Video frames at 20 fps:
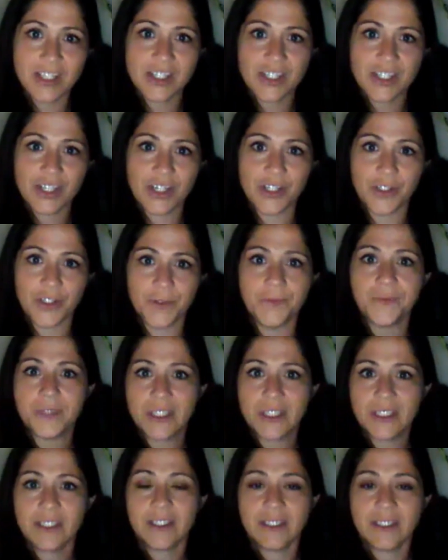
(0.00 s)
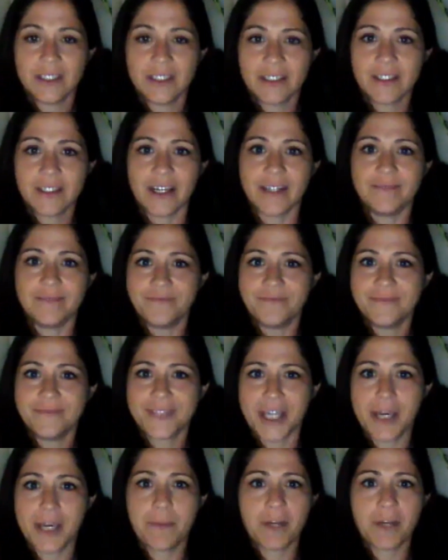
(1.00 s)
So yeah,
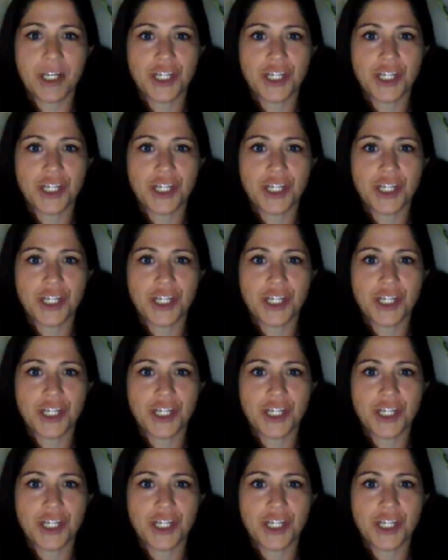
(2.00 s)
keep it